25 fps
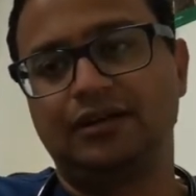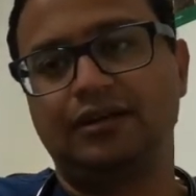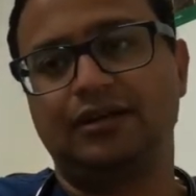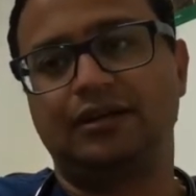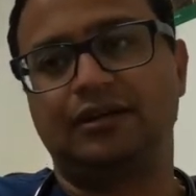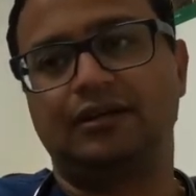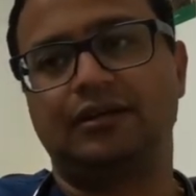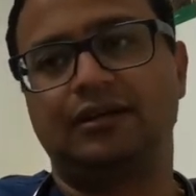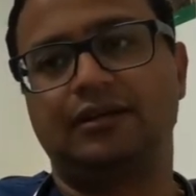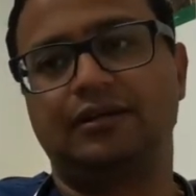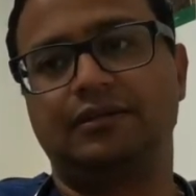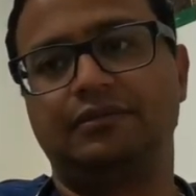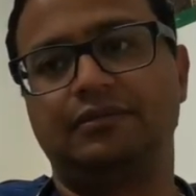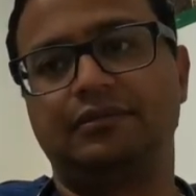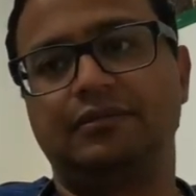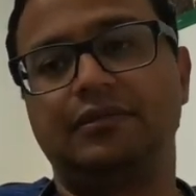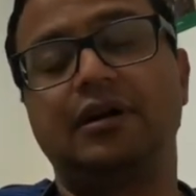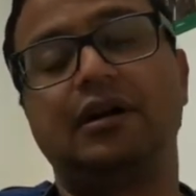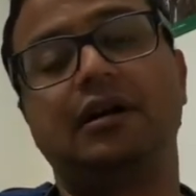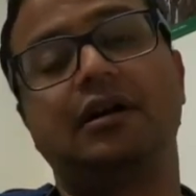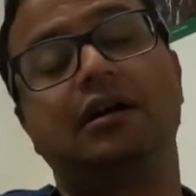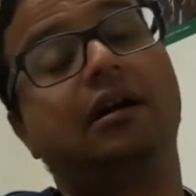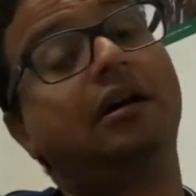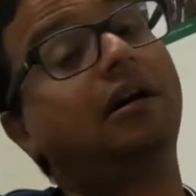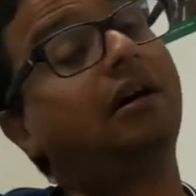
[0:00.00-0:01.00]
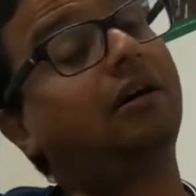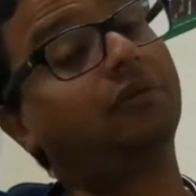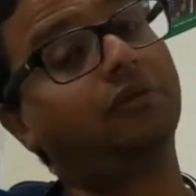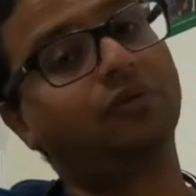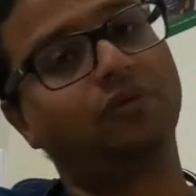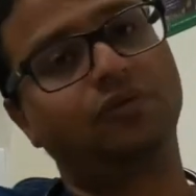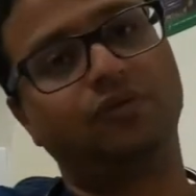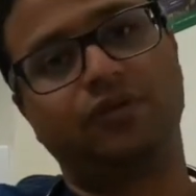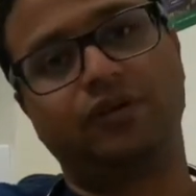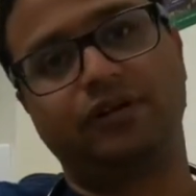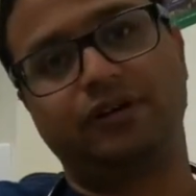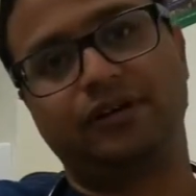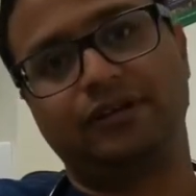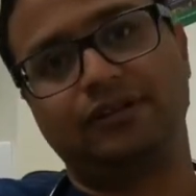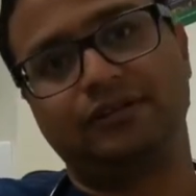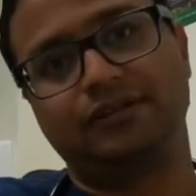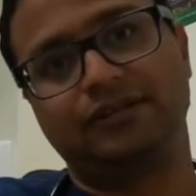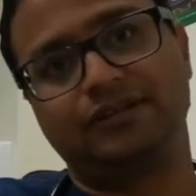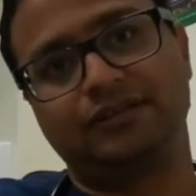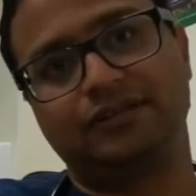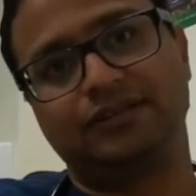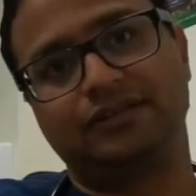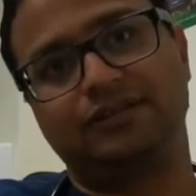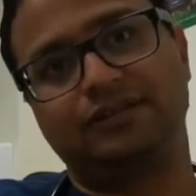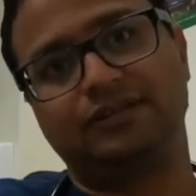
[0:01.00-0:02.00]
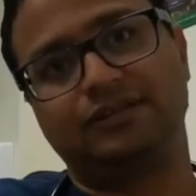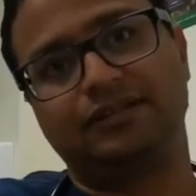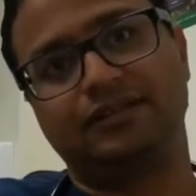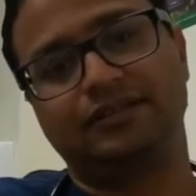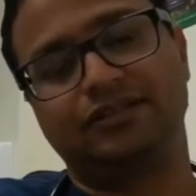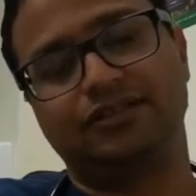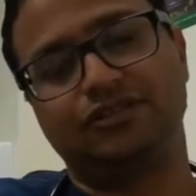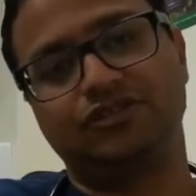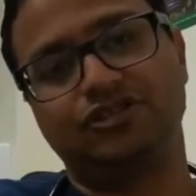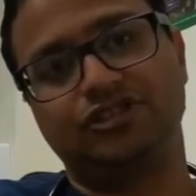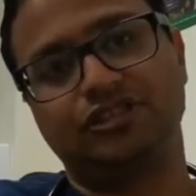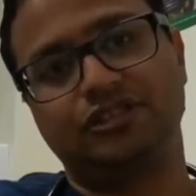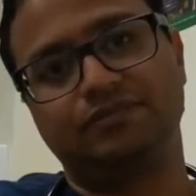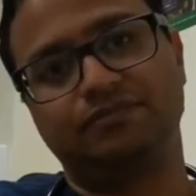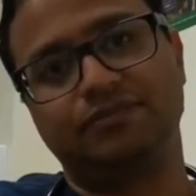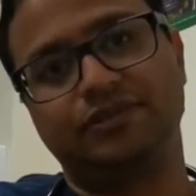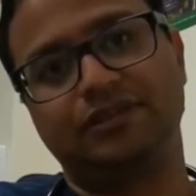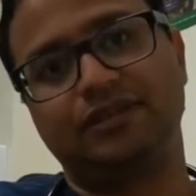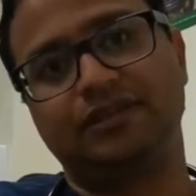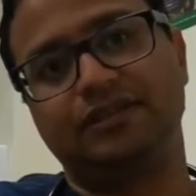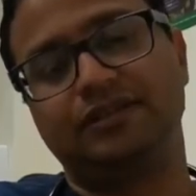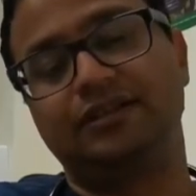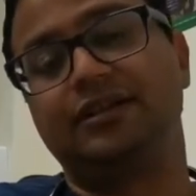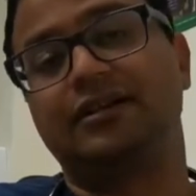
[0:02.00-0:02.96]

how to work in this country as a GP.